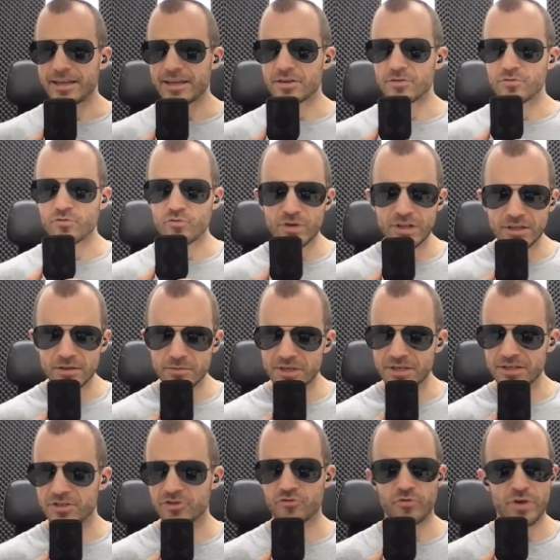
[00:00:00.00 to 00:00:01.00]
they can really
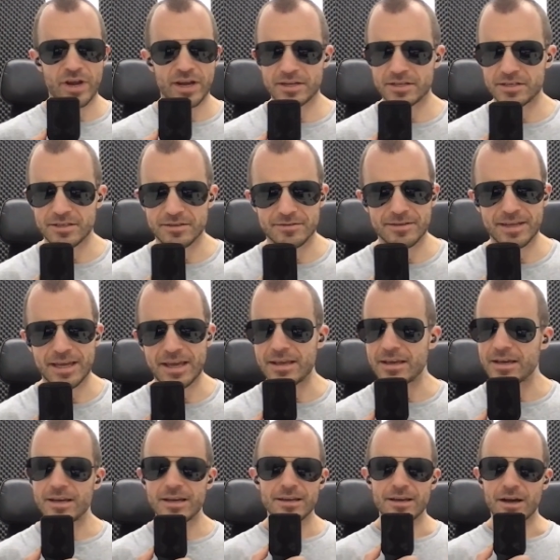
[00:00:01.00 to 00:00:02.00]
be directed. They
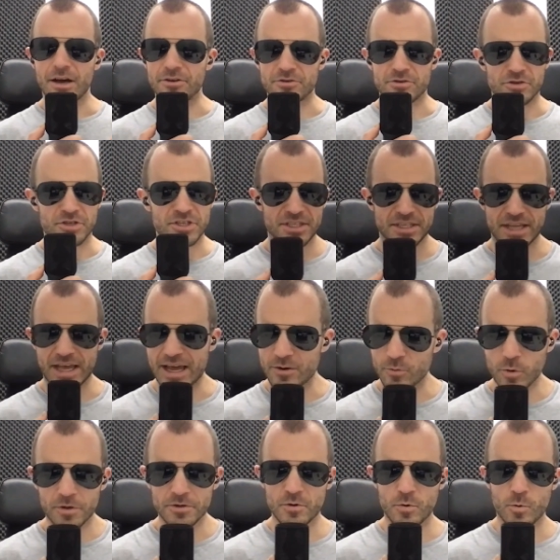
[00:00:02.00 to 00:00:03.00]

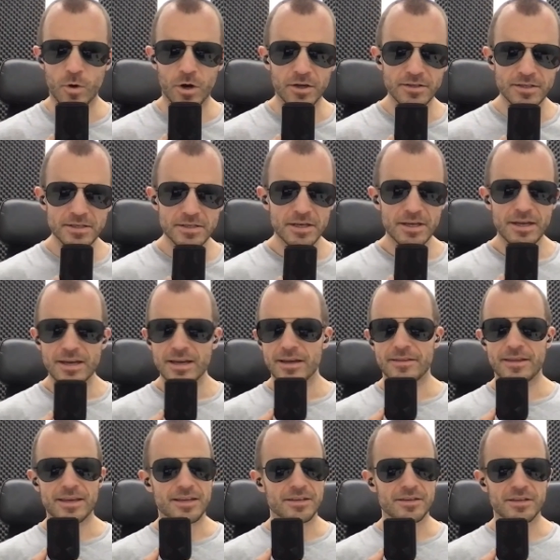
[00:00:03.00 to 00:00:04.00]
understand what you want
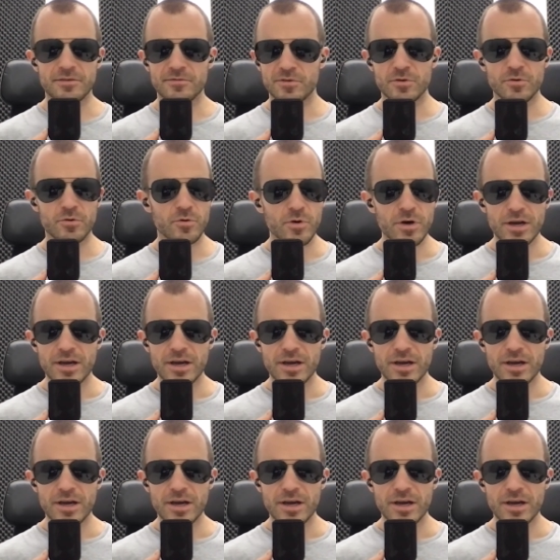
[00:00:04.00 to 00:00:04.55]
and they can give you